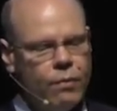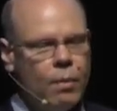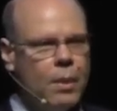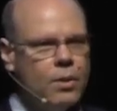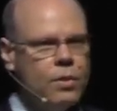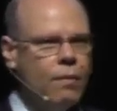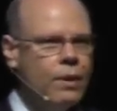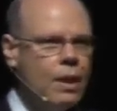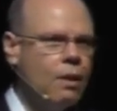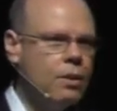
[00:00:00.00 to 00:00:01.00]
to about
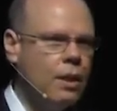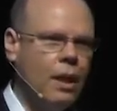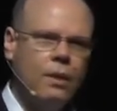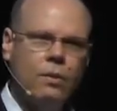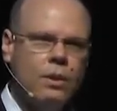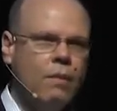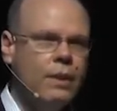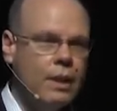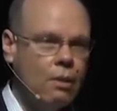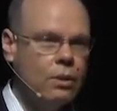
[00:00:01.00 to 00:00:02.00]
7,008 or
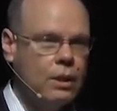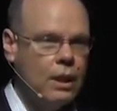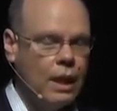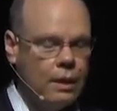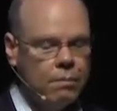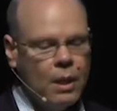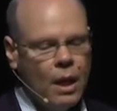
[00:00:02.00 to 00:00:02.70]
7,009.